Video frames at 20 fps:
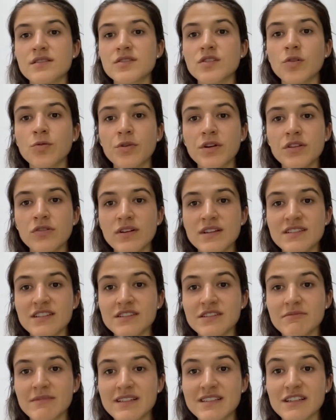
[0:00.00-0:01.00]
So where do I
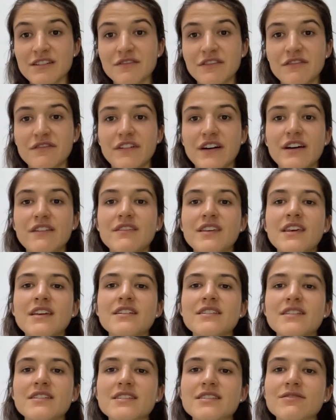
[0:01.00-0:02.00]
see myself in five
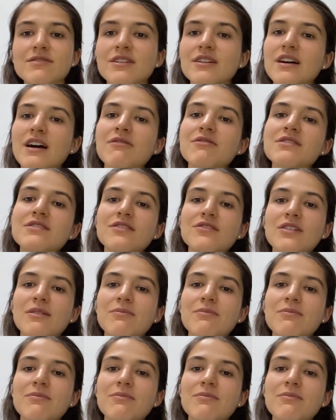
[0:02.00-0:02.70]
years? Well, I want to do a